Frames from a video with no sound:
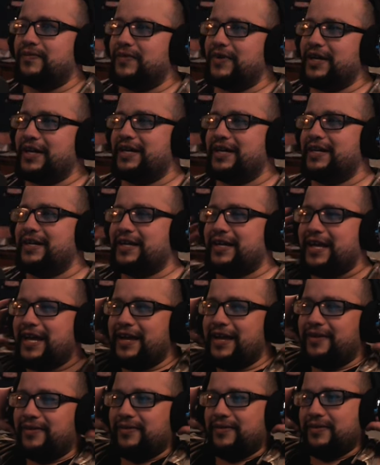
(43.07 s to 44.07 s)
out of the
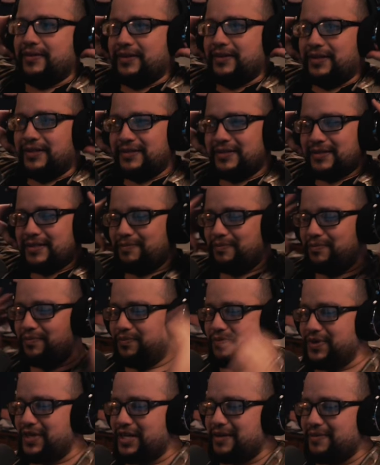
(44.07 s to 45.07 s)
gate, this is a
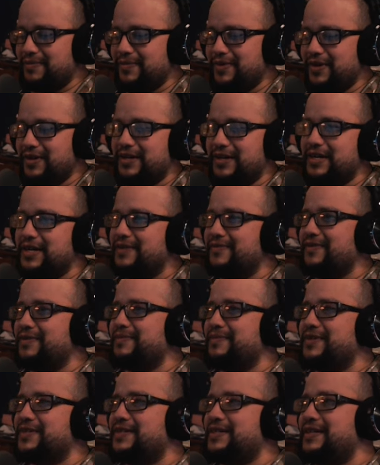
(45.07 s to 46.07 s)
beam heavy
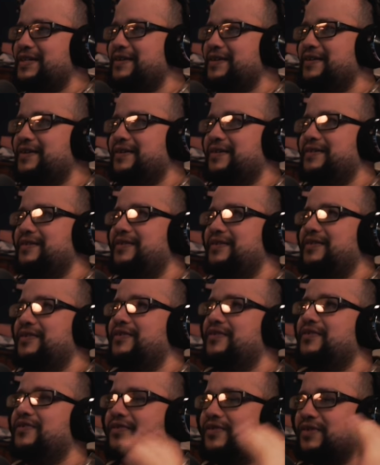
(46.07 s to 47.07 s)
machine gun
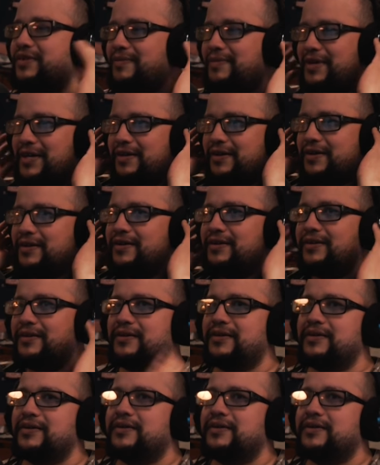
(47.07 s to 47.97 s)
for the main gun.